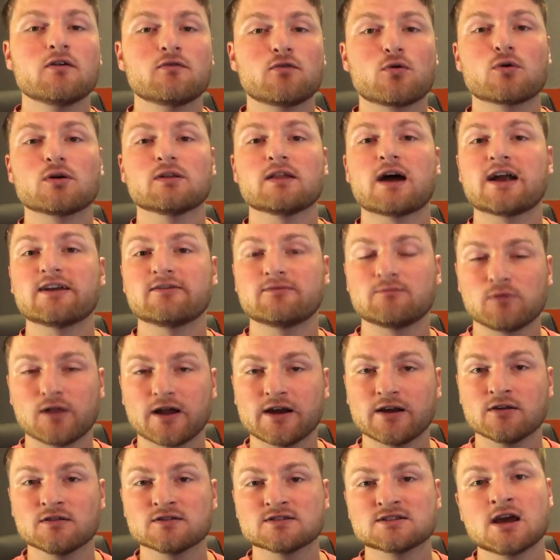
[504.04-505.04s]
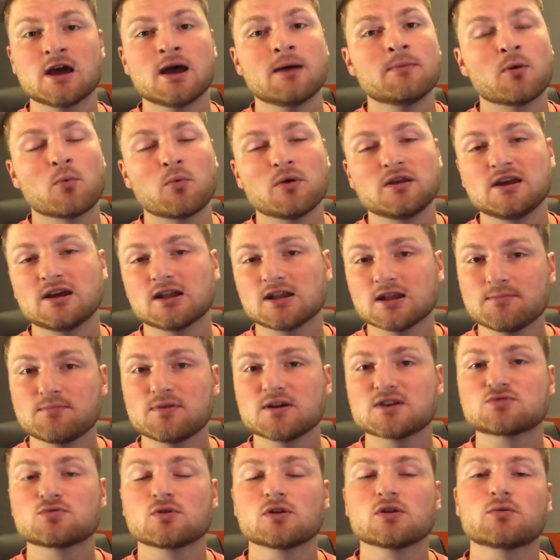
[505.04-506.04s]
for a lot of players. But when the
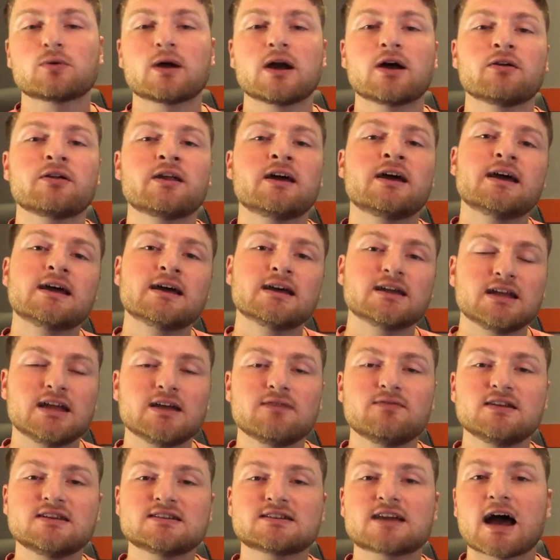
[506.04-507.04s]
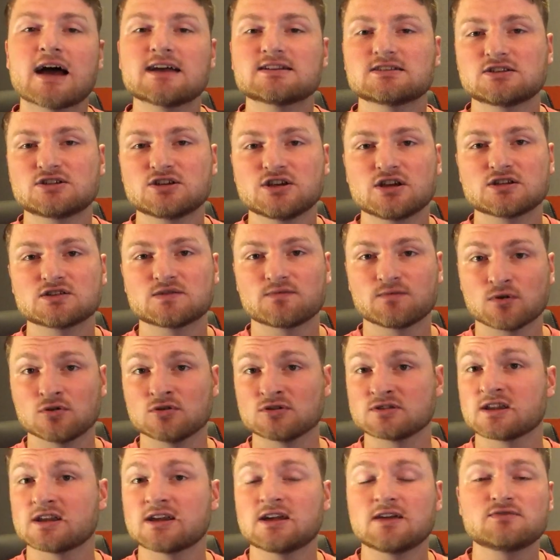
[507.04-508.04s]
Olympics roll around, give these guys a chance
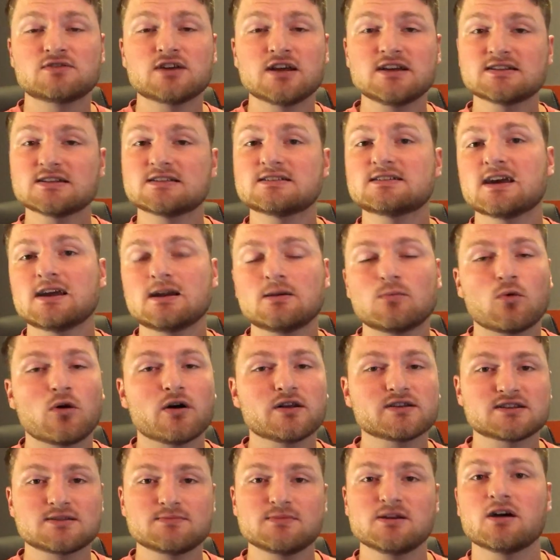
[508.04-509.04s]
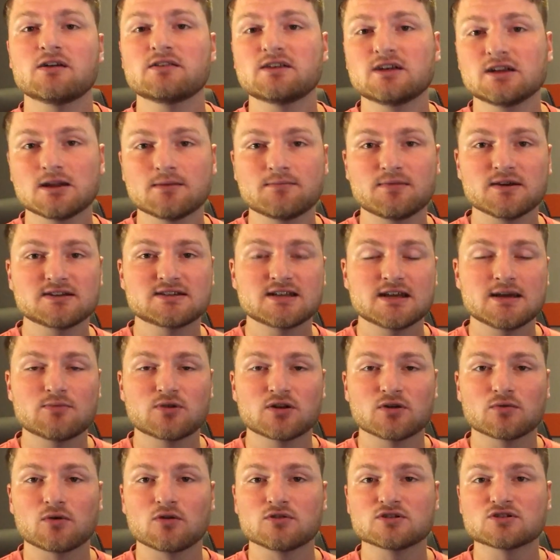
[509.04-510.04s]
first. Like if Jayson Tatum wants to be on the Olympic team
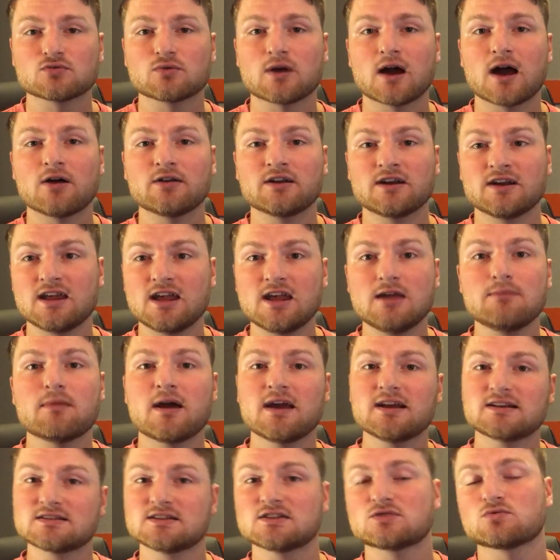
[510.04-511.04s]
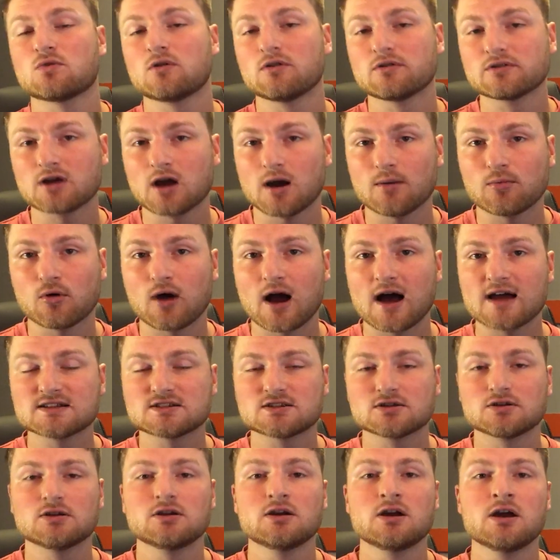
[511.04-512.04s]
when it rolls around and he makes this World Cup
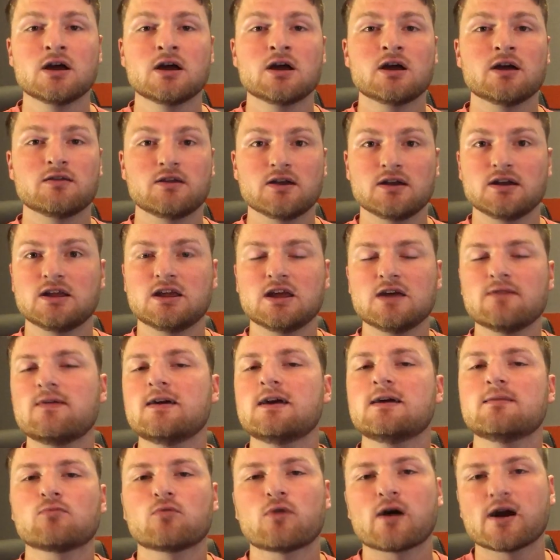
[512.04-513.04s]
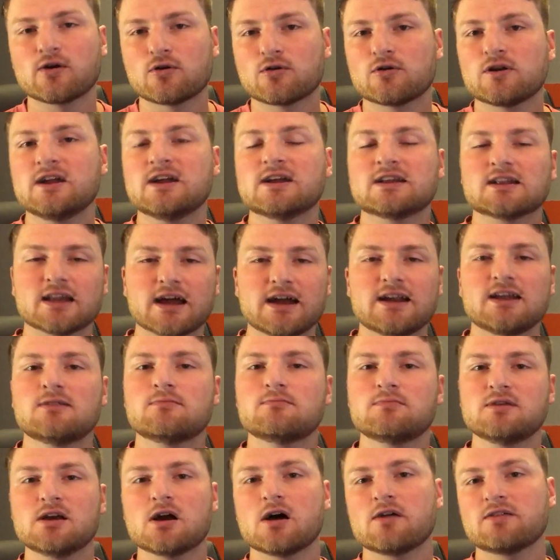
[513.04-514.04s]
roster, then give him priority and let
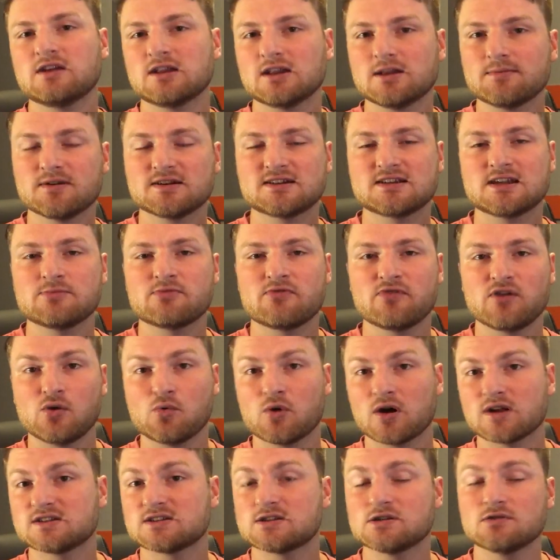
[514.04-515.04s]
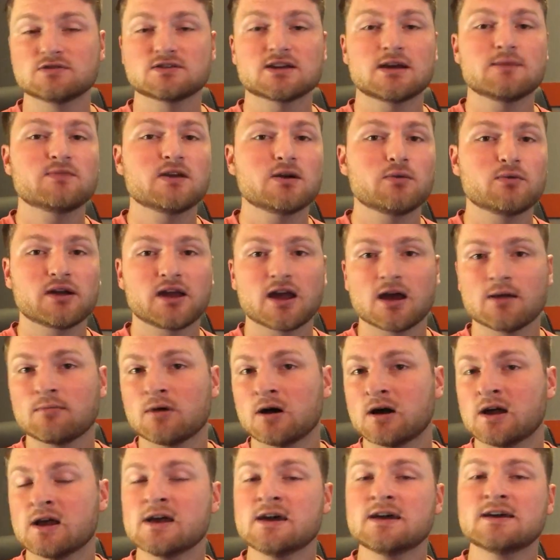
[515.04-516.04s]
him be on the Olympic team if he wants to. Same thing with
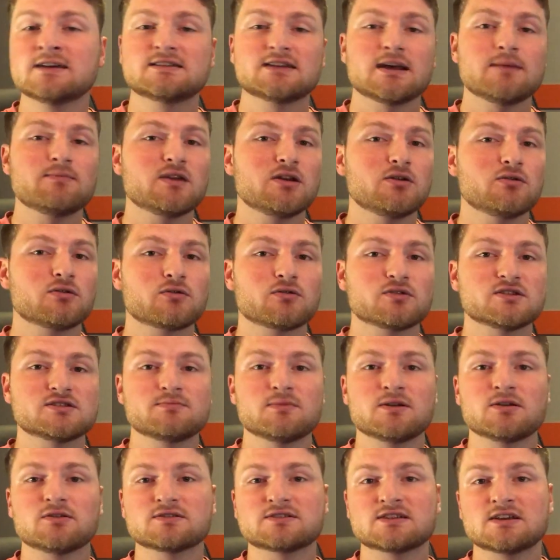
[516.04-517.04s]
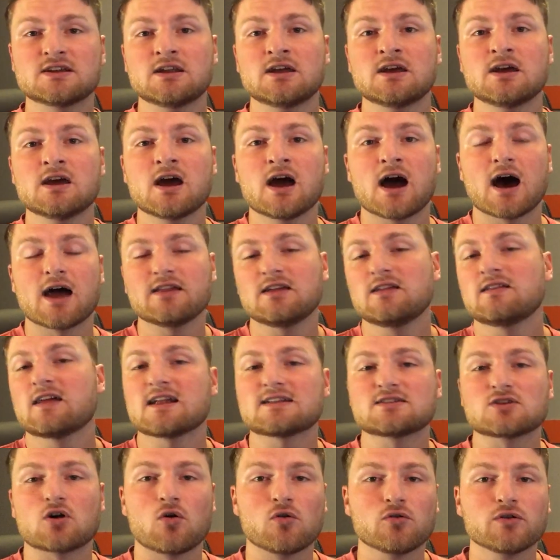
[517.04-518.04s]
Kemba, same thing with Chris Middleton. I think
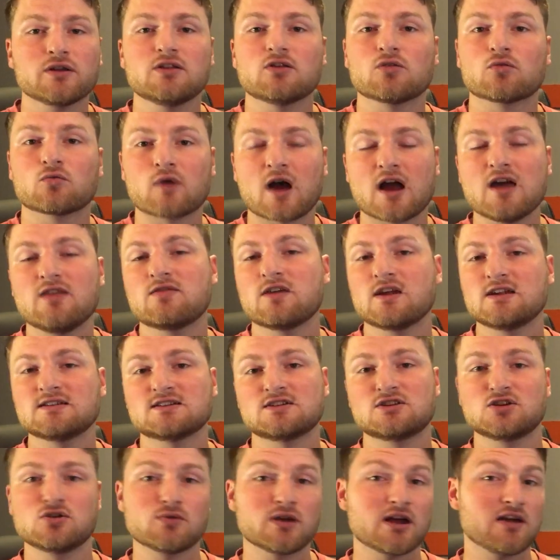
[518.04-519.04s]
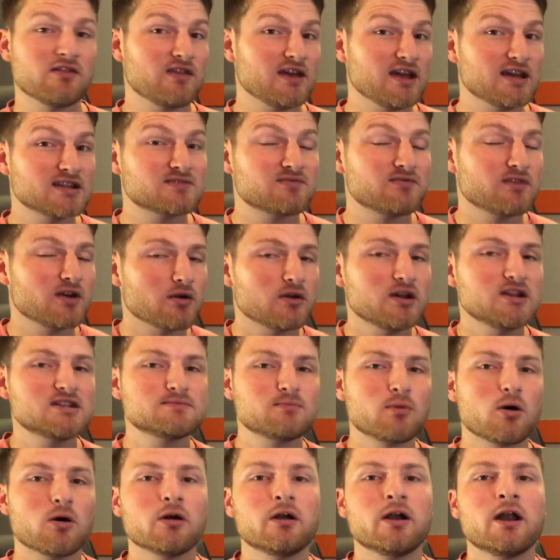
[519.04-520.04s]
that's only the right thing to do, and I think it's very
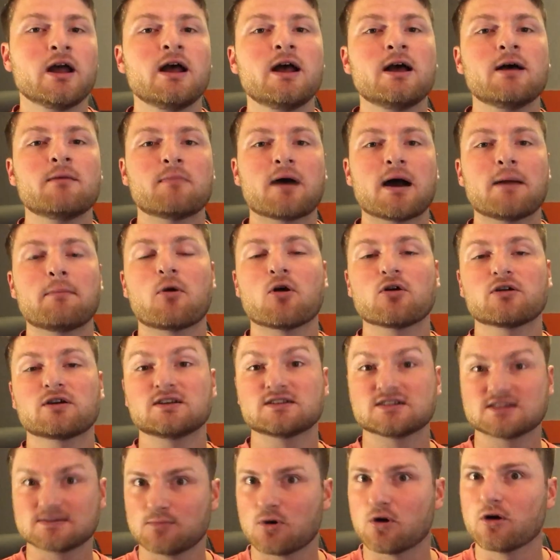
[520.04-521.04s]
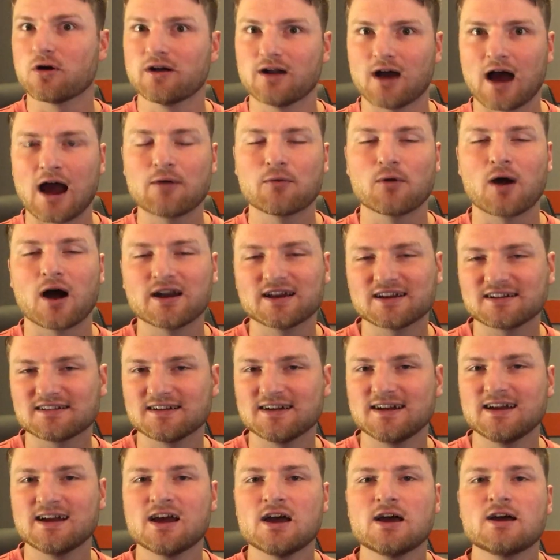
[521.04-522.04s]
smart by Marcus Smart,
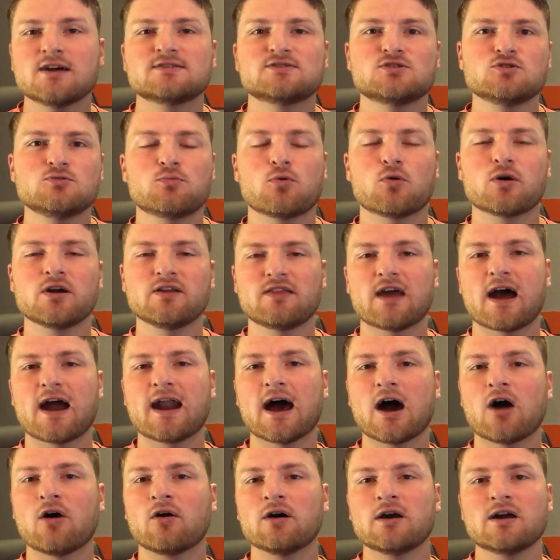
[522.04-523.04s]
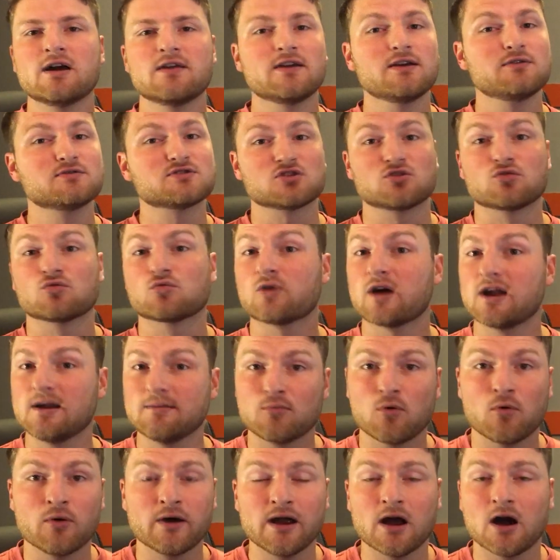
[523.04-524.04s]
ironically, to point that out. I think it was a great
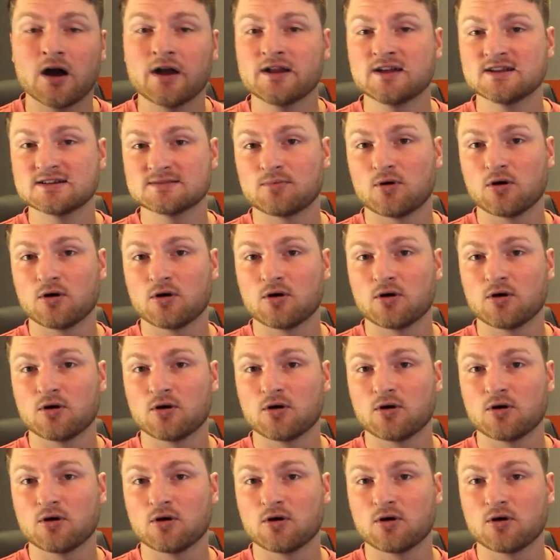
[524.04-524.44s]
point on his